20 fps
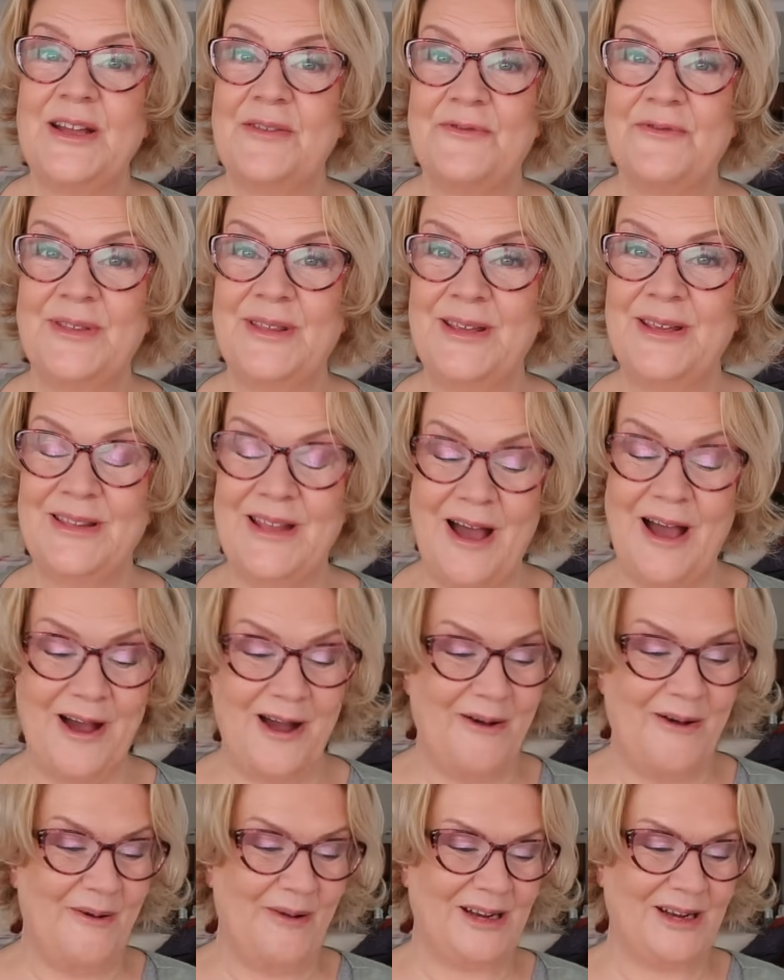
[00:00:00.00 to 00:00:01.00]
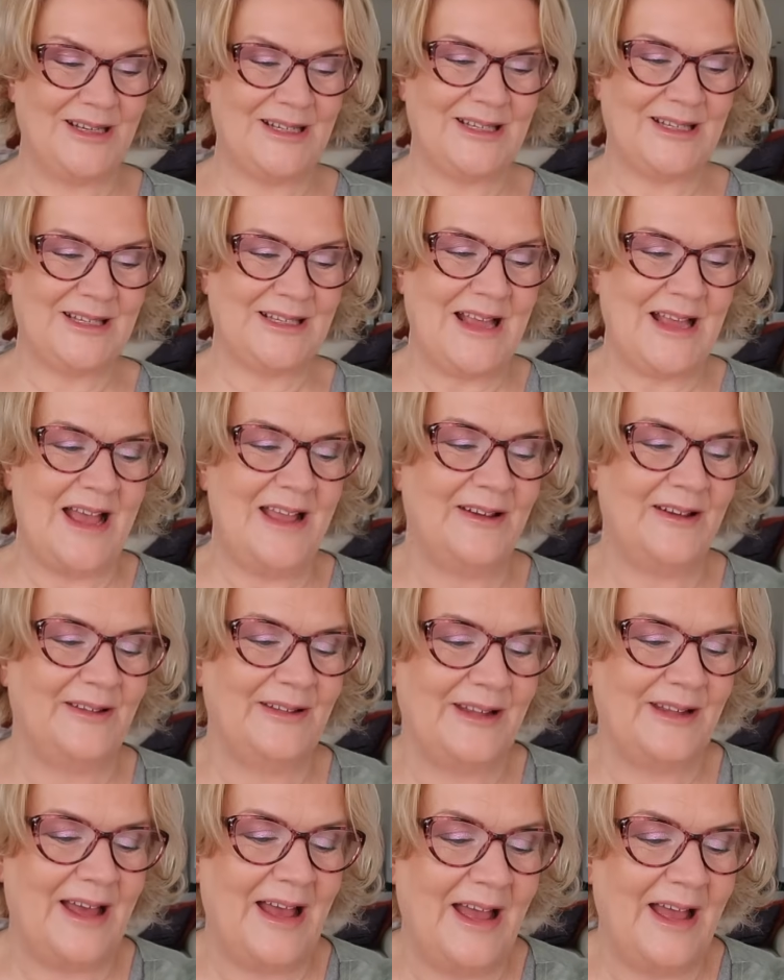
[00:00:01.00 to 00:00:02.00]
everything that I want to say
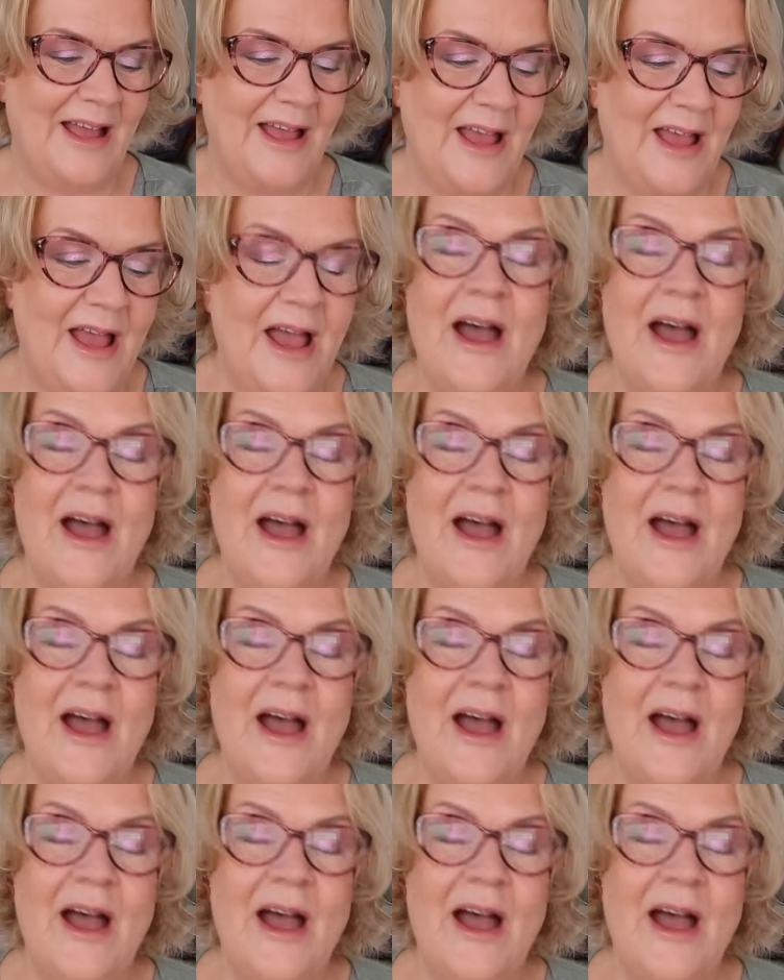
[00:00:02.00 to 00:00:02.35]
on that.